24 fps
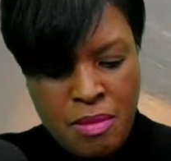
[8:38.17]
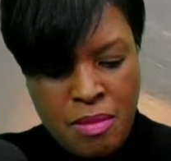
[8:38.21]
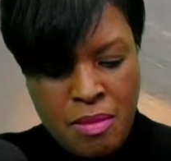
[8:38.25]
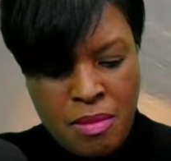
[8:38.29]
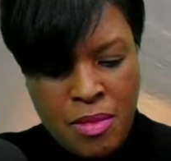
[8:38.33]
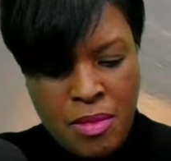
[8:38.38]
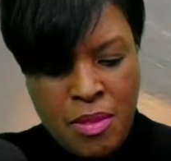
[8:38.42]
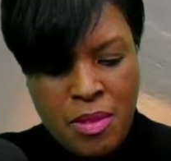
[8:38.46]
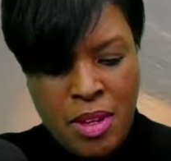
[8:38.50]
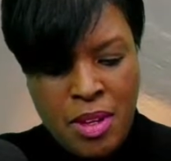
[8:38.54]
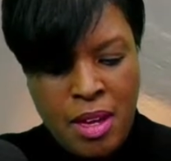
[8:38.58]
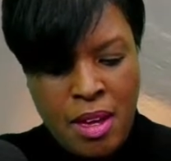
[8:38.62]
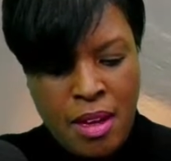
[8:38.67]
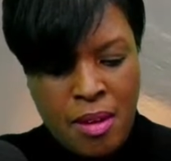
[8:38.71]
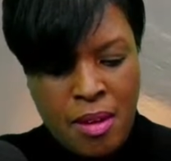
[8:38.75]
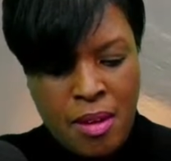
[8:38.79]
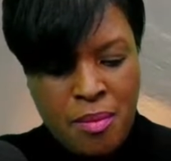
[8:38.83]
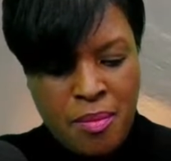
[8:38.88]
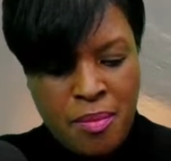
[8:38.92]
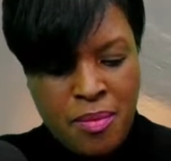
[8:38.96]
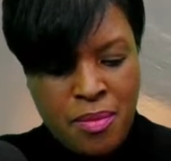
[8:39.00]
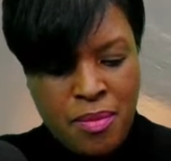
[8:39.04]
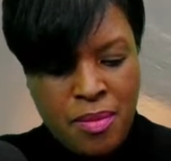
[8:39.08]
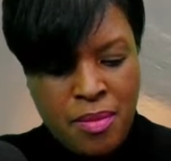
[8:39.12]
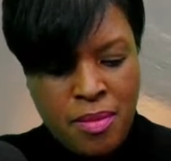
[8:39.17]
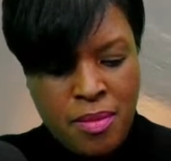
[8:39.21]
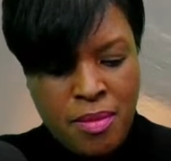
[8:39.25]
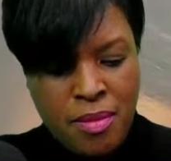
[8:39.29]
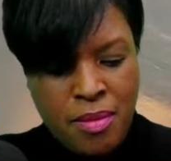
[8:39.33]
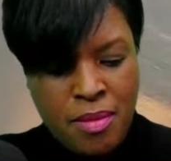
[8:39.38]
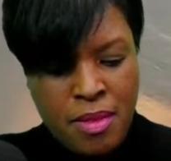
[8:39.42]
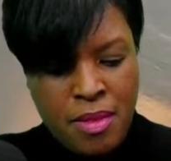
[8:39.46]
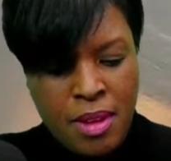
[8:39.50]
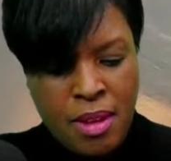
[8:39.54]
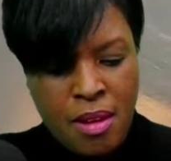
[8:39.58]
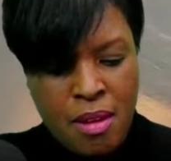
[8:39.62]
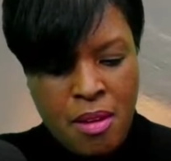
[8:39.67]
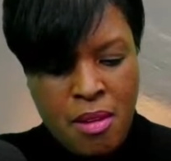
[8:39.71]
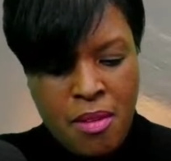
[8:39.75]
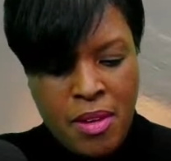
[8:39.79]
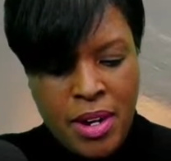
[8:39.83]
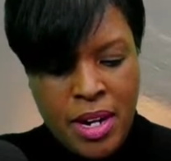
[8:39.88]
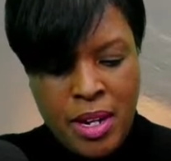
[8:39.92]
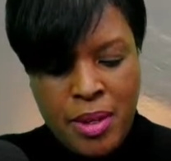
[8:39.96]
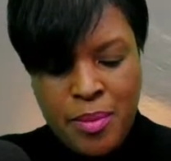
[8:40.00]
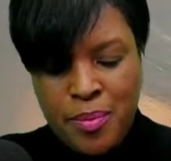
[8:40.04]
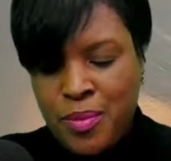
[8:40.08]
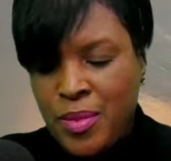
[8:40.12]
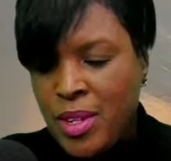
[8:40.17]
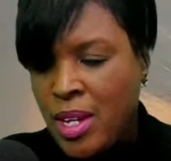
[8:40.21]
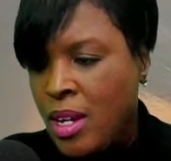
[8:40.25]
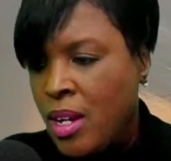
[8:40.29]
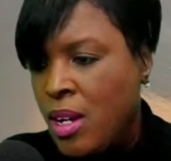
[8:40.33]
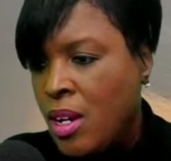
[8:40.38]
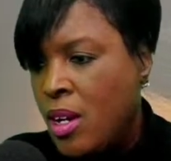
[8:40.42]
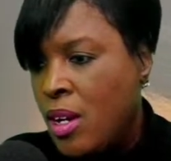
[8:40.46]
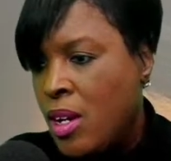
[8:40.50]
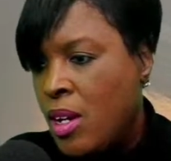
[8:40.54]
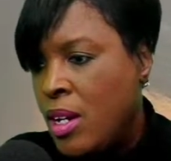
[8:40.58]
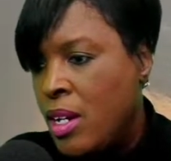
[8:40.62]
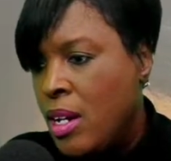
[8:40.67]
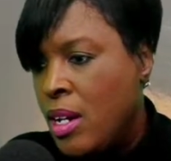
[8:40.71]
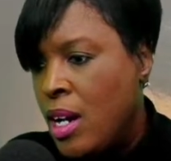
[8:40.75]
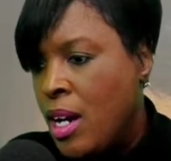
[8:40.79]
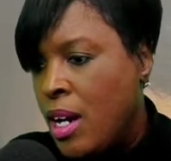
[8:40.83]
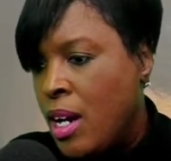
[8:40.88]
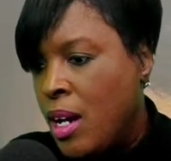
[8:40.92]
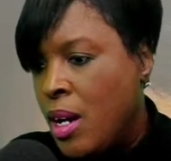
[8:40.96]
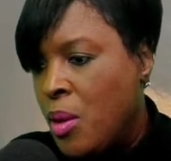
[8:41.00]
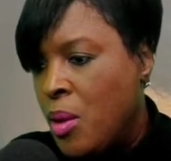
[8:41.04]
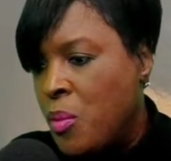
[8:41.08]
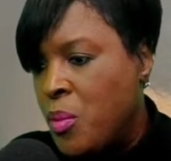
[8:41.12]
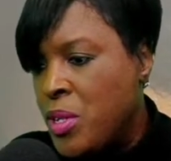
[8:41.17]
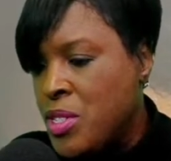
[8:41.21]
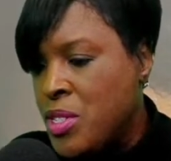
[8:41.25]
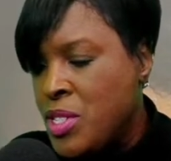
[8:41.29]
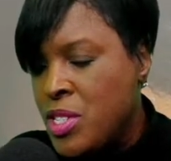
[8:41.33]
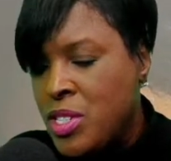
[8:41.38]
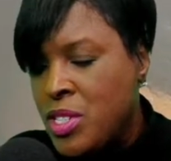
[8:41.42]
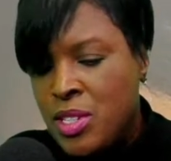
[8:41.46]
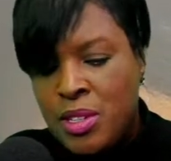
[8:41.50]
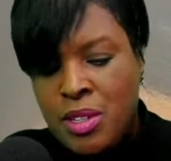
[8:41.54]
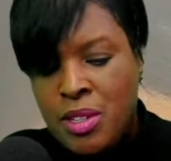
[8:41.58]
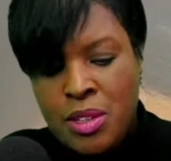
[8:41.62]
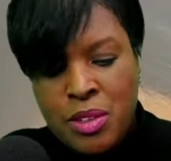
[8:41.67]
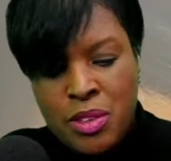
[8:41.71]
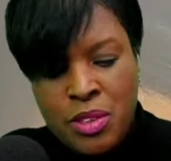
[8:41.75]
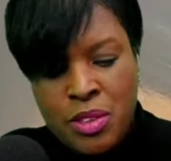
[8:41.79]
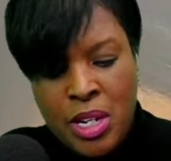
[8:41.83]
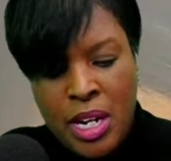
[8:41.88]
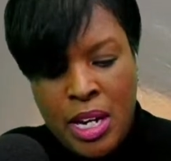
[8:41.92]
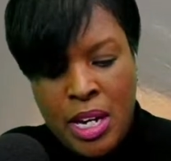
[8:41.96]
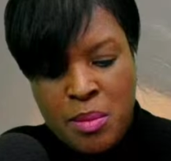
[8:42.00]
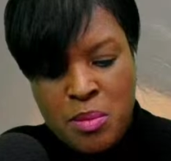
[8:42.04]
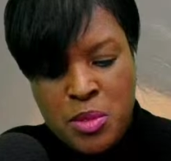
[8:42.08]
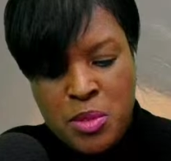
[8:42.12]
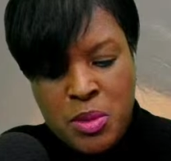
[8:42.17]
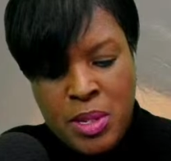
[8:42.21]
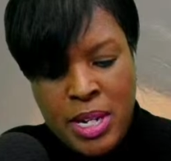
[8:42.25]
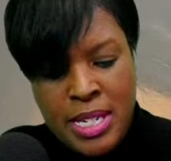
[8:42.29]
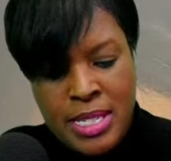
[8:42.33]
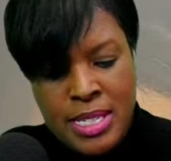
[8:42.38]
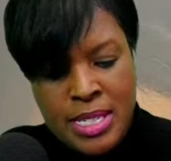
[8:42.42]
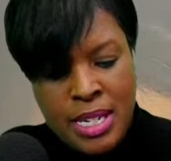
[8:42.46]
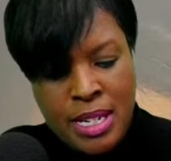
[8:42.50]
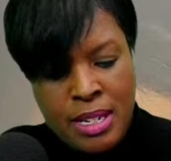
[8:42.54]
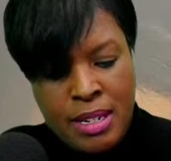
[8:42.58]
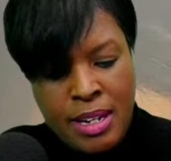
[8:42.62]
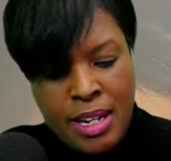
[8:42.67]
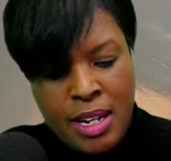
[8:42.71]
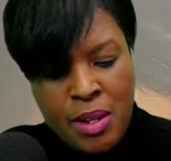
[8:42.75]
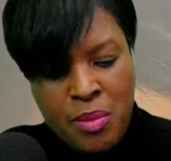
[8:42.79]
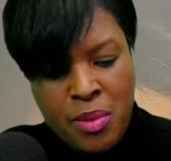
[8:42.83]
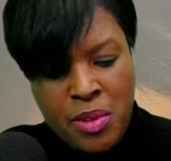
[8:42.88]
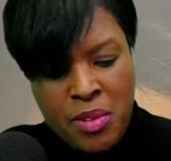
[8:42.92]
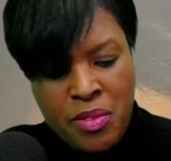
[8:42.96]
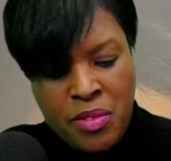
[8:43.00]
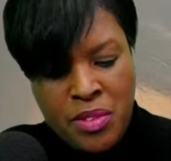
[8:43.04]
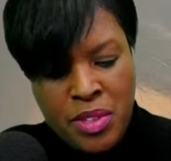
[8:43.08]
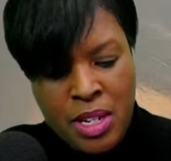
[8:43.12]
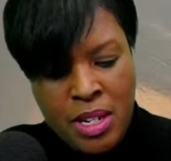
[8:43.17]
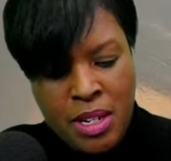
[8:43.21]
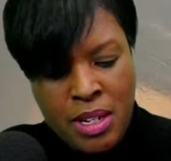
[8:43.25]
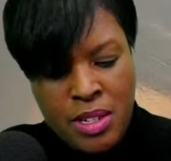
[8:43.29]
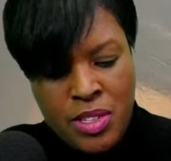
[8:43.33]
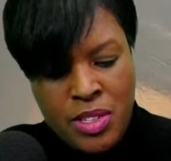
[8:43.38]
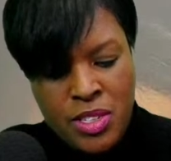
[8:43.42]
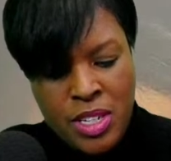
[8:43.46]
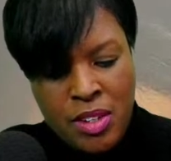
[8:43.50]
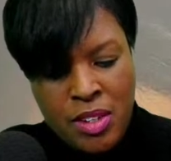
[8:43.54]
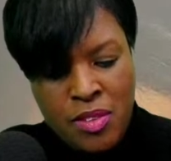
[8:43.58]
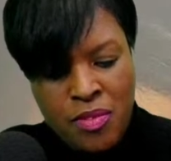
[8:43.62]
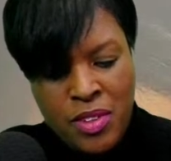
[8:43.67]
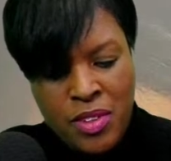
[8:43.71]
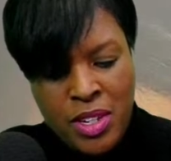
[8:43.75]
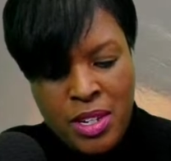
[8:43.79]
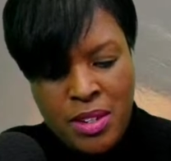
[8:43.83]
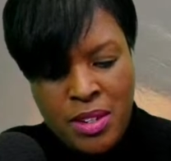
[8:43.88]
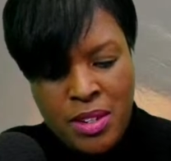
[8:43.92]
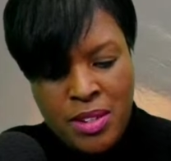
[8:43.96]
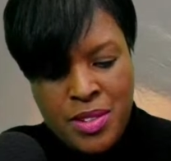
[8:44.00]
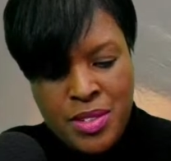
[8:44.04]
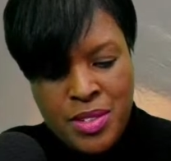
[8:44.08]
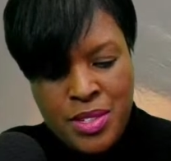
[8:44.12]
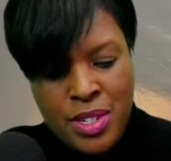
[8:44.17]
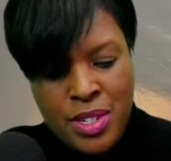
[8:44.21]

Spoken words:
okay, all right. We're still trying to connect with Jay Fears.